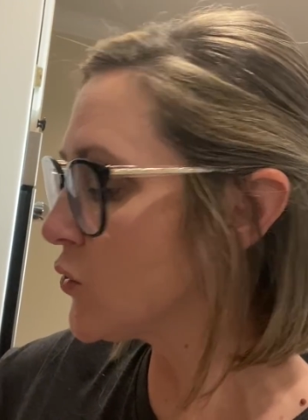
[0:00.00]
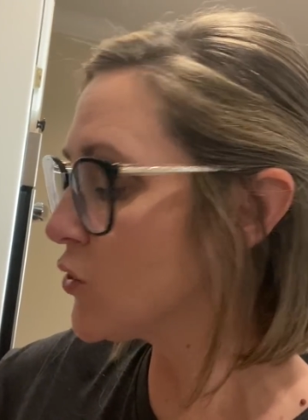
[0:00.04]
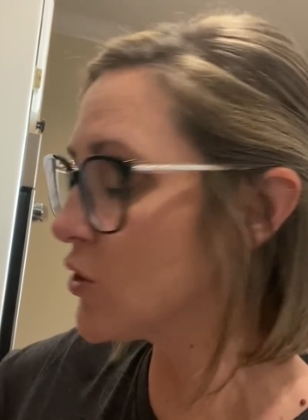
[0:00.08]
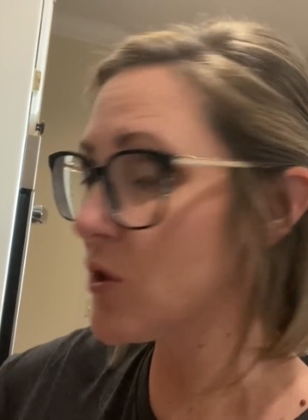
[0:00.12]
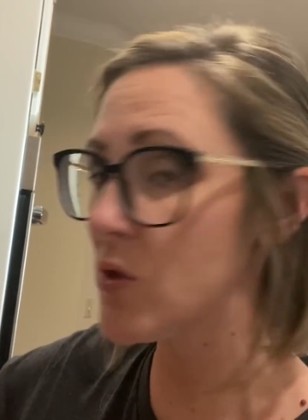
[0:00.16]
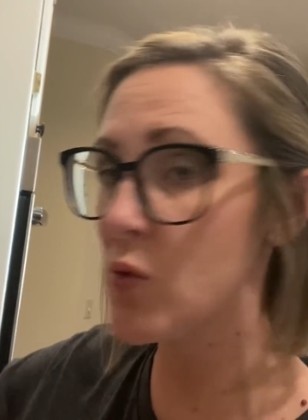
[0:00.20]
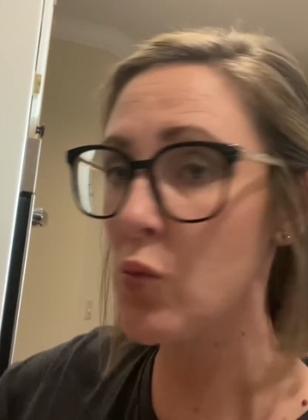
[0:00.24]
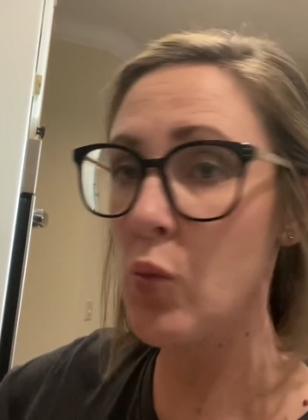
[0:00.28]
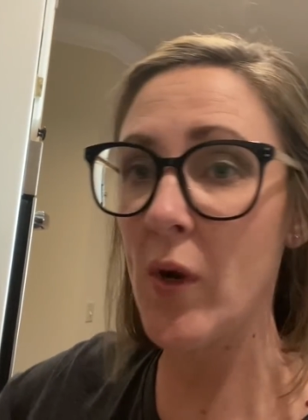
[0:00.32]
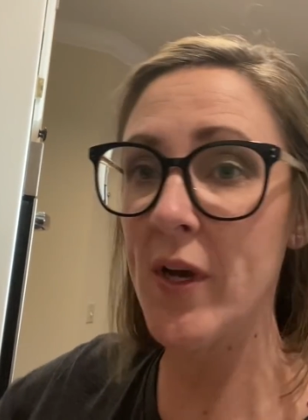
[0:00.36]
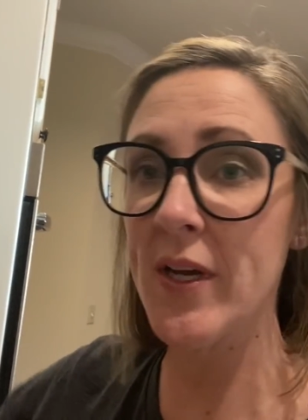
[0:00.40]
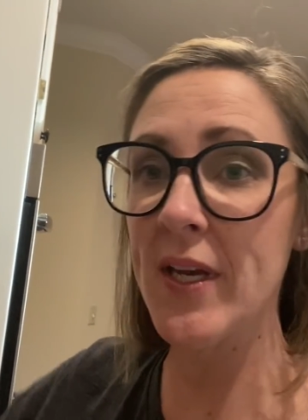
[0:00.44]

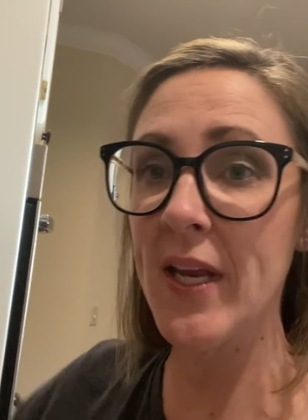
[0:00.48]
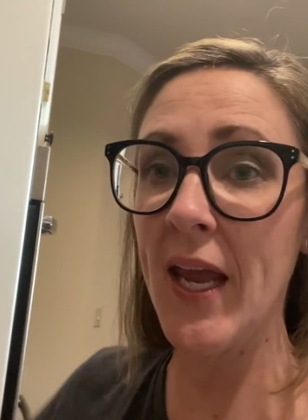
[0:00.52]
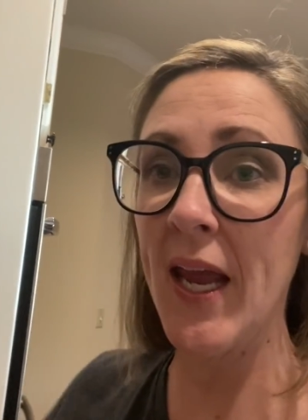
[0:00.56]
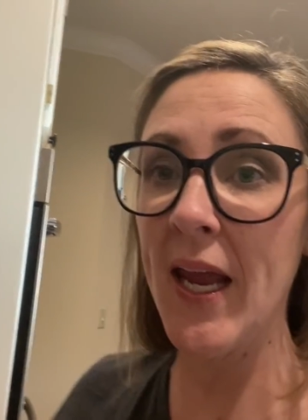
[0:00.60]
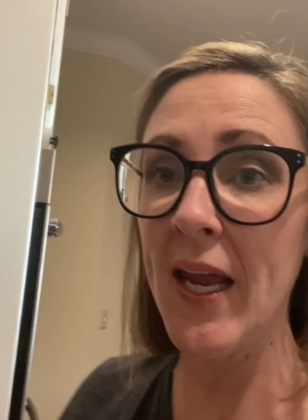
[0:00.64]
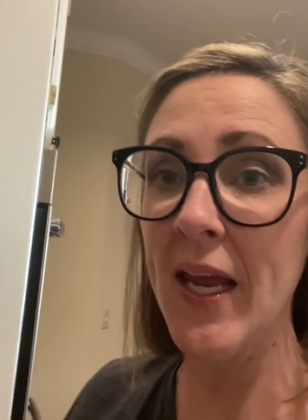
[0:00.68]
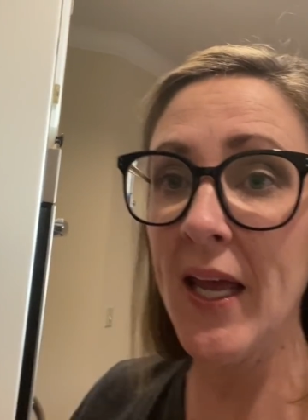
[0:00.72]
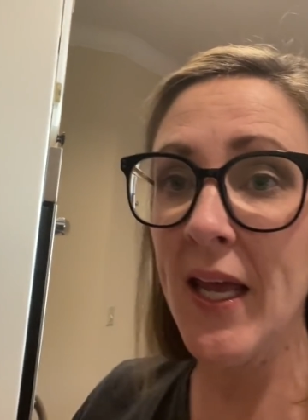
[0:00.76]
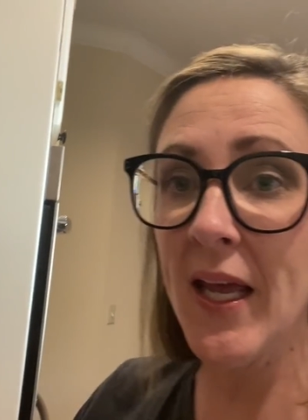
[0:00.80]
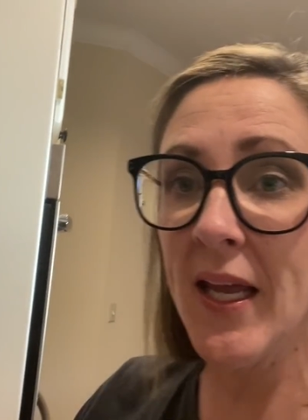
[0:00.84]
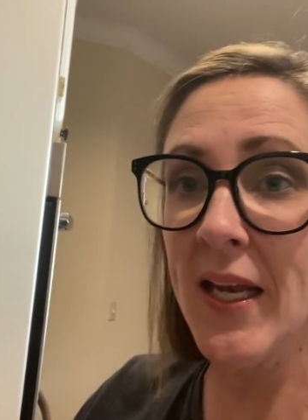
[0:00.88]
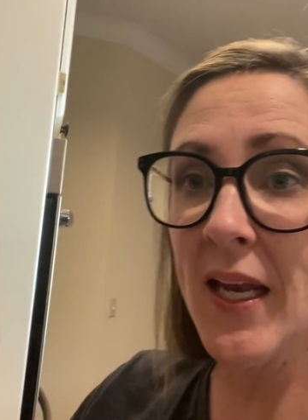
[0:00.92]
just one
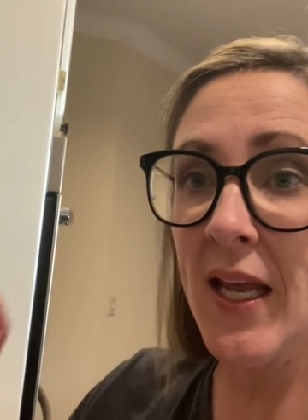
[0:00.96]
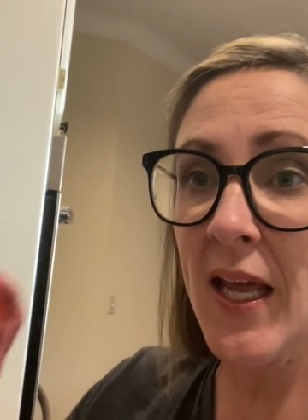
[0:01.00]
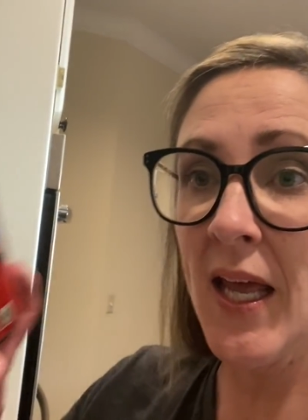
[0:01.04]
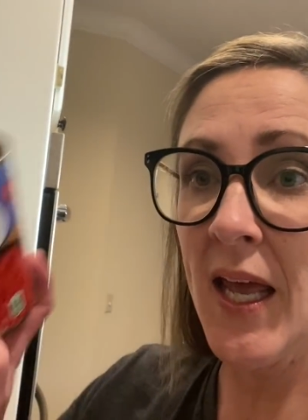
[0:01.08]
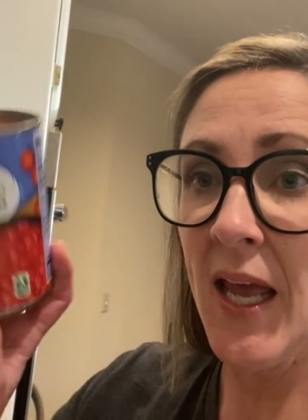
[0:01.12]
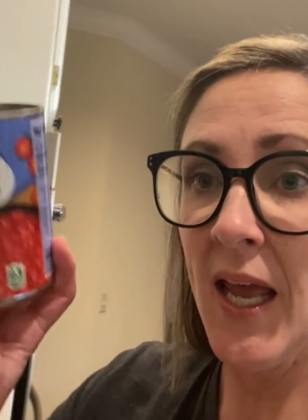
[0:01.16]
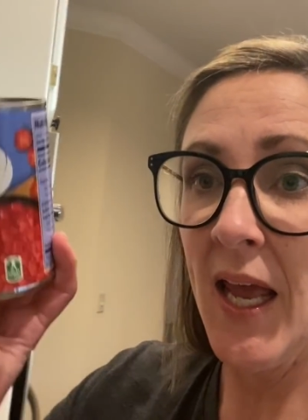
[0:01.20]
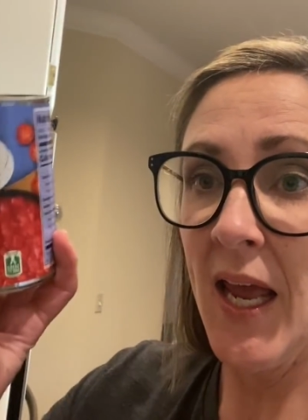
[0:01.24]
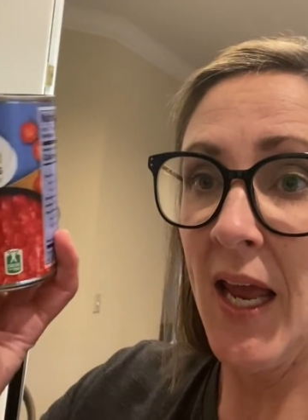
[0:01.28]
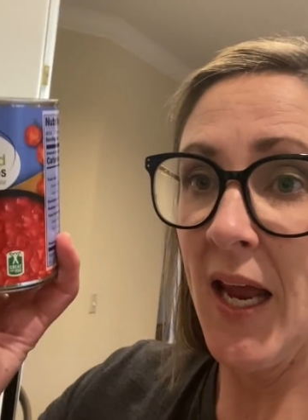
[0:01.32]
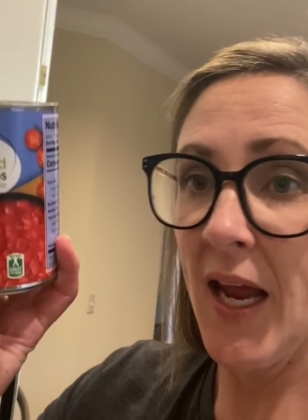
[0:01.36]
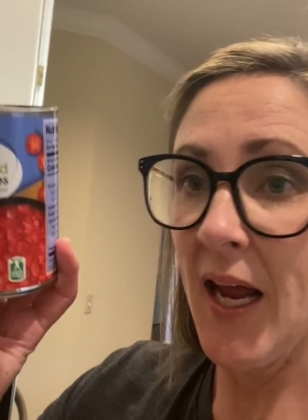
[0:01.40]
can.
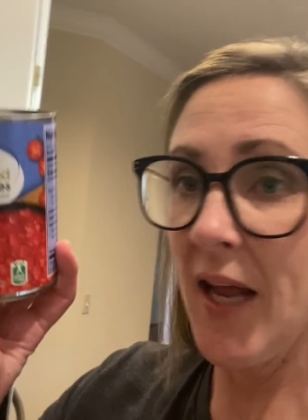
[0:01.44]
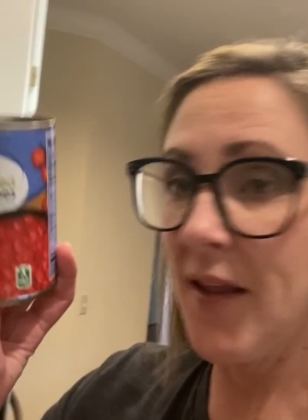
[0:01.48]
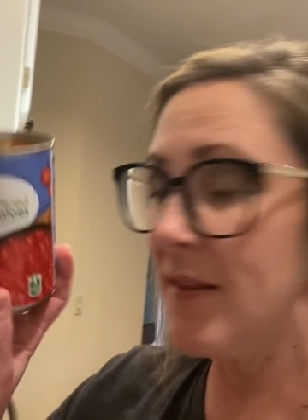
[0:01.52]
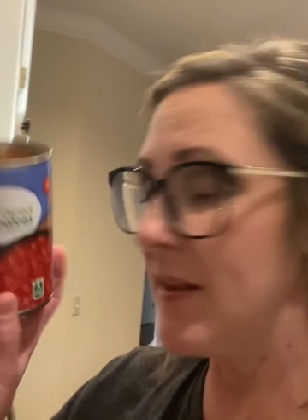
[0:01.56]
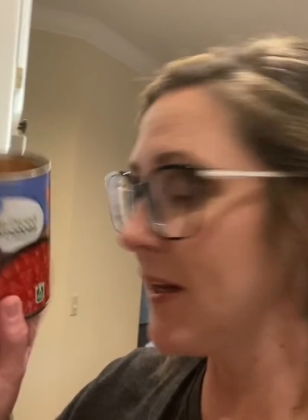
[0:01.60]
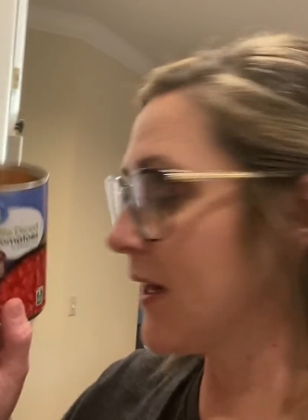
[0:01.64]
And then